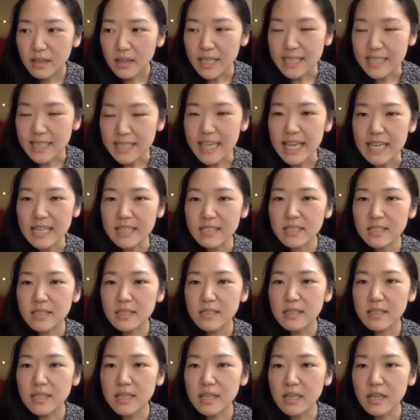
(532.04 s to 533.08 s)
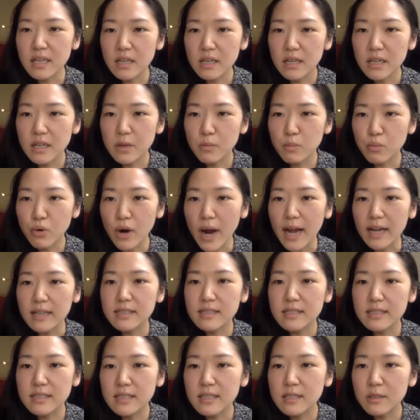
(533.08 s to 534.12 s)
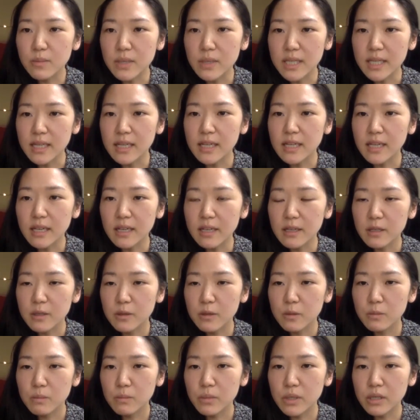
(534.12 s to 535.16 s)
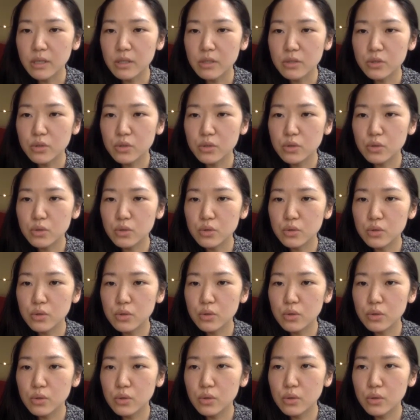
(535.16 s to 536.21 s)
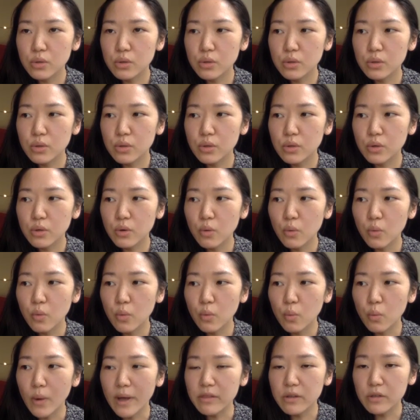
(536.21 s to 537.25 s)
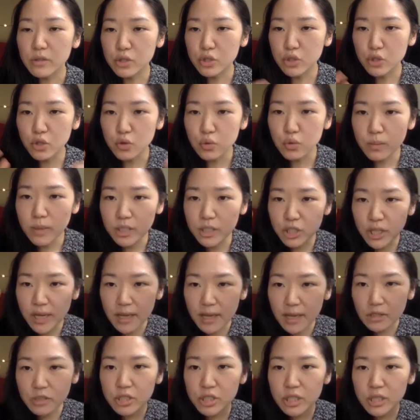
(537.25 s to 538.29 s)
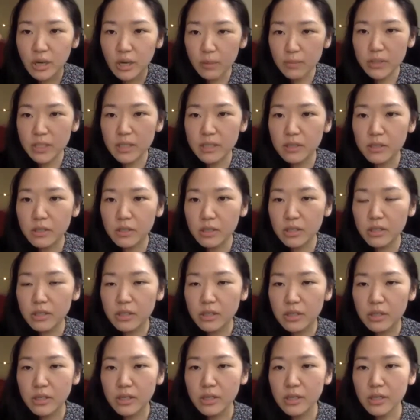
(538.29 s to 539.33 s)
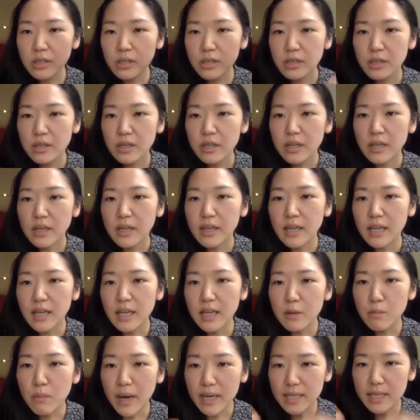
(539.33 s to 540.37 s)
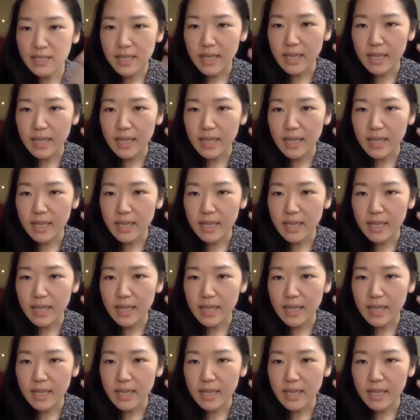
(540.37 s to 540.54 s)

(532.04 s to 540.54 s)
it takes practice in the beginning because when there's too much energy up here, it might